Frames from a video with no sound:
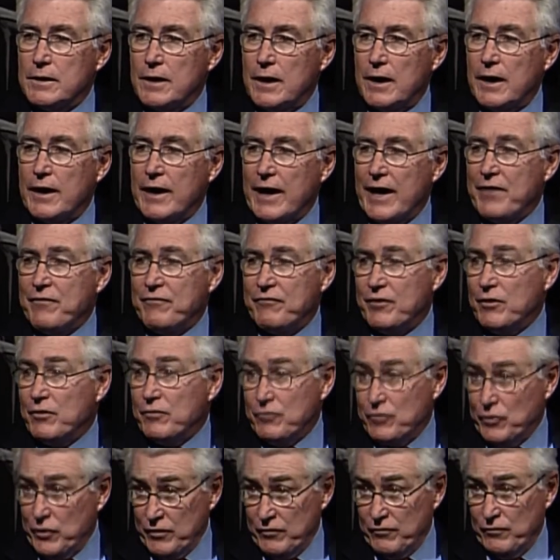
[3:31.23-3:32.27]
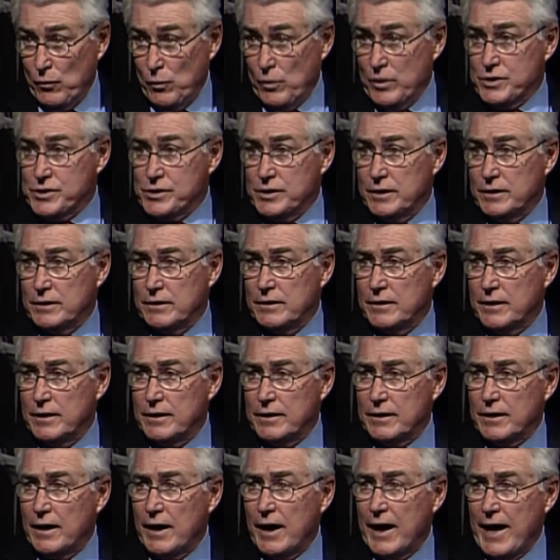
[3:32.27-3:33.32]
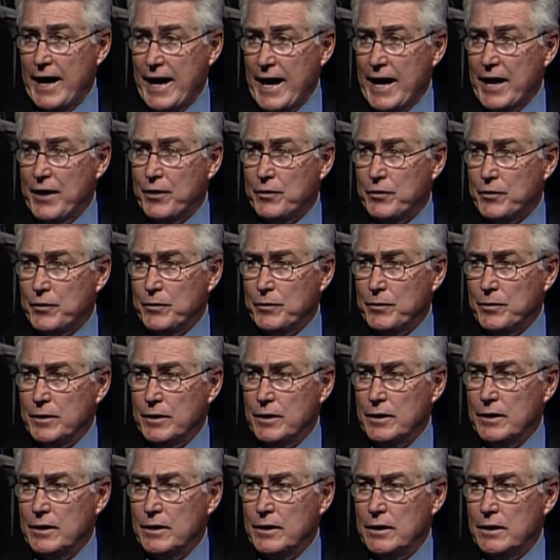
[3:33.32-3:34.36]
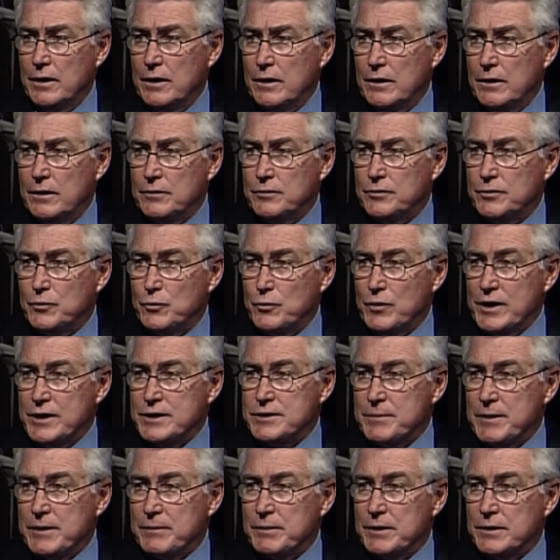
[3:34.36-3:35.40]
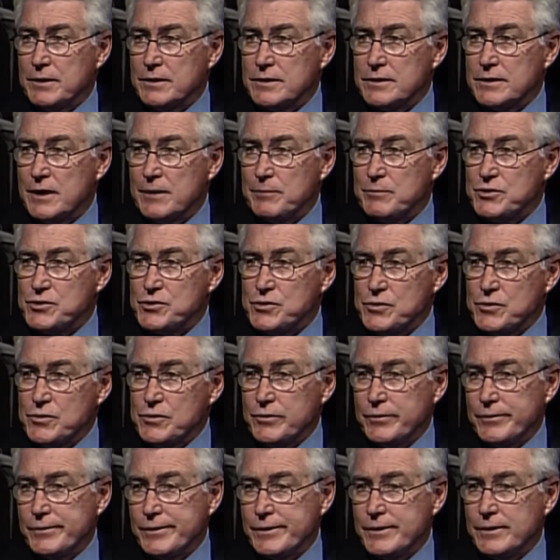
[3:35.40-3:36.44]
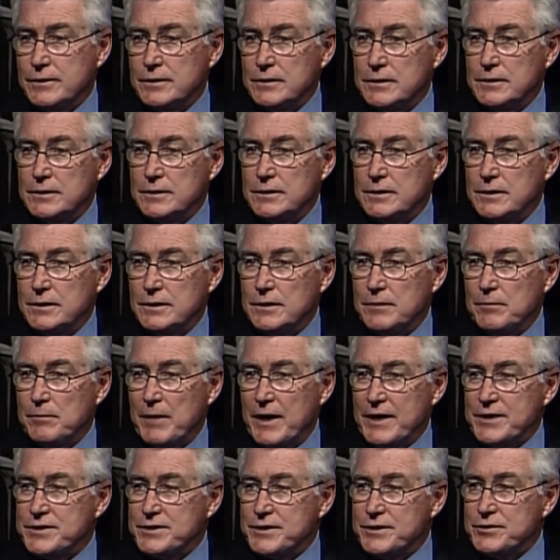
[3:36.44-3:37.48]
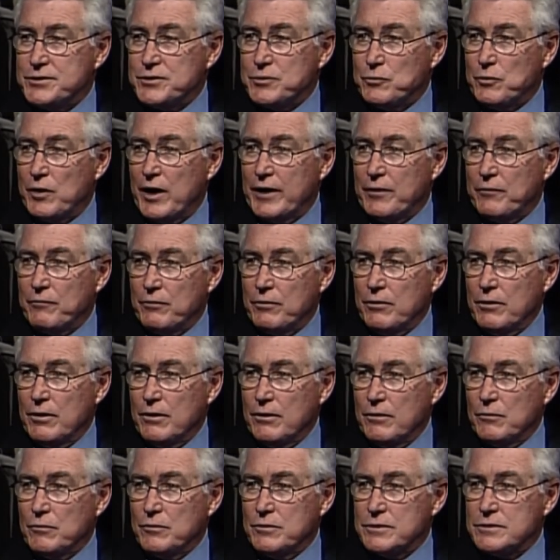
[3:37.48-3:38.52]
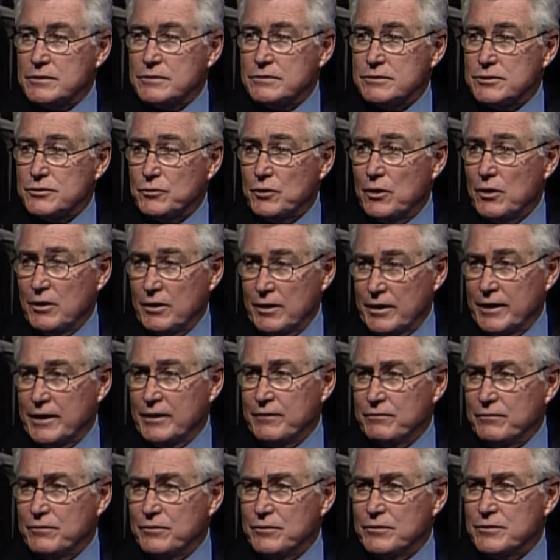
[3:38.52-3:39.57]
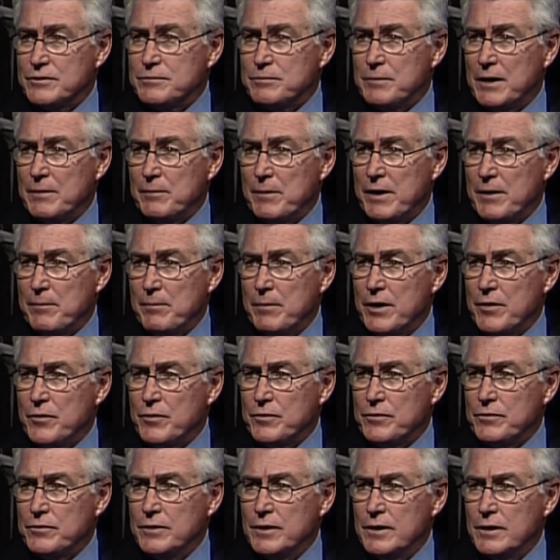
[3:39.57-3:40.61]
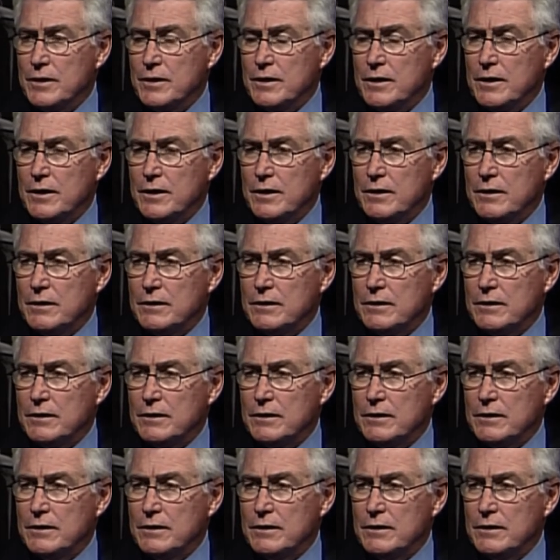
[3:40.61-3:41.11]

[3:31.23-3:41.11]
I felt very fortunate that I had her to raise me, because I'm sure my sense of right and wrong was strongly influenced by my mother. Yeah.